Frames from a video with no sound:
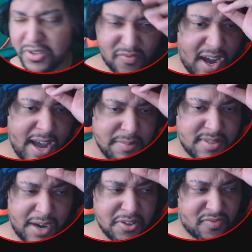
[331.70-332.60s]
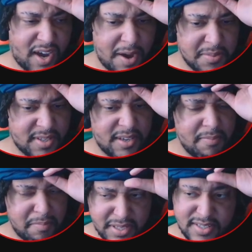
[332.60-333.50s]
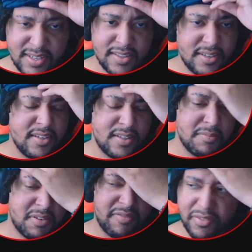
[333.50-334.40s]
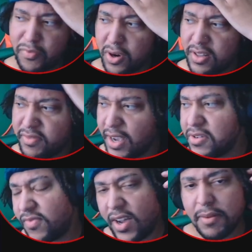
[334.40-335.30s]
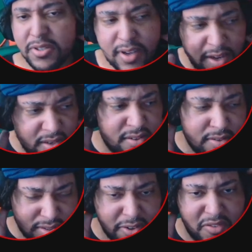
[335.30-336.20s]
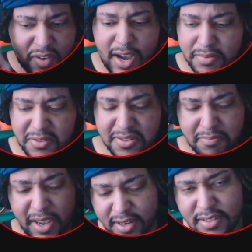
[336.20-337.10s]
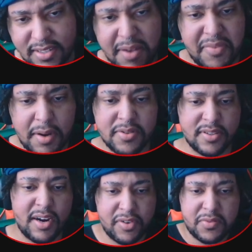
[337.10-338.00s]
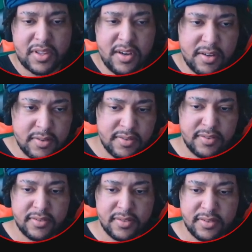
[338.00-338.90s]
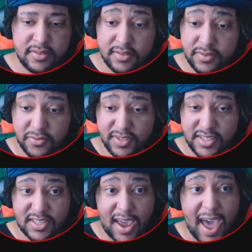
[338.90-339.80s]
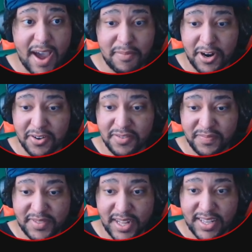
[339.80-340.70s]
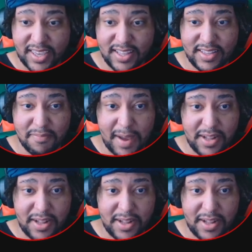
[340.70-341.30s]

That was vibes. That was vibes. Getting busy in the motherfucking forklift. That was vibes. Okay. That was vibes. That's some maintenance type vibes right there. I fuck with that. This cat, bro, delicately